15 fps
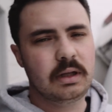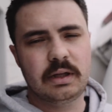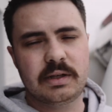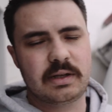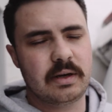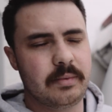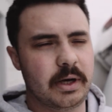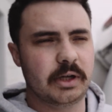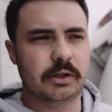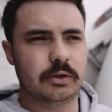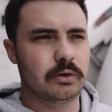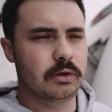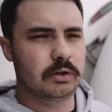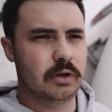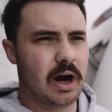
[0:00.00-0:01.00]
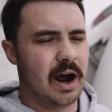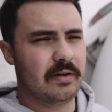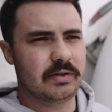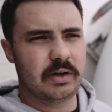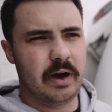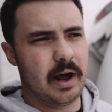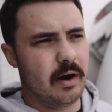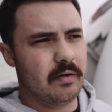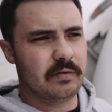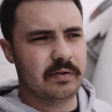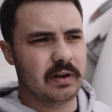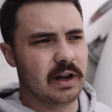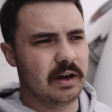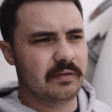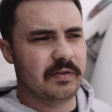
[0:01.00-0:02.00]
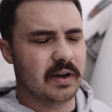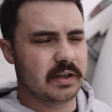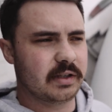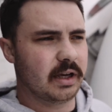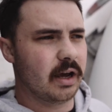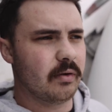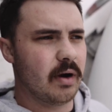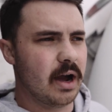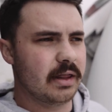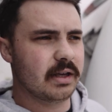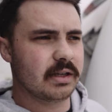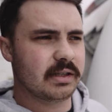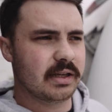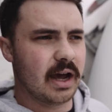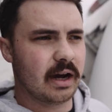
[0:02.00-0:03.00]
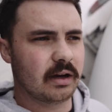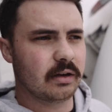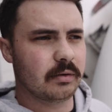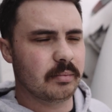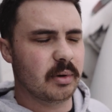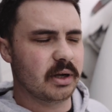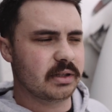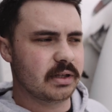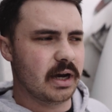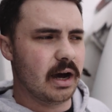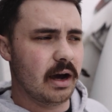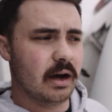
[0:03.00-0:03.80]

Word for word: It's going to be a short drive, so I don't feel like fixing it right this second, but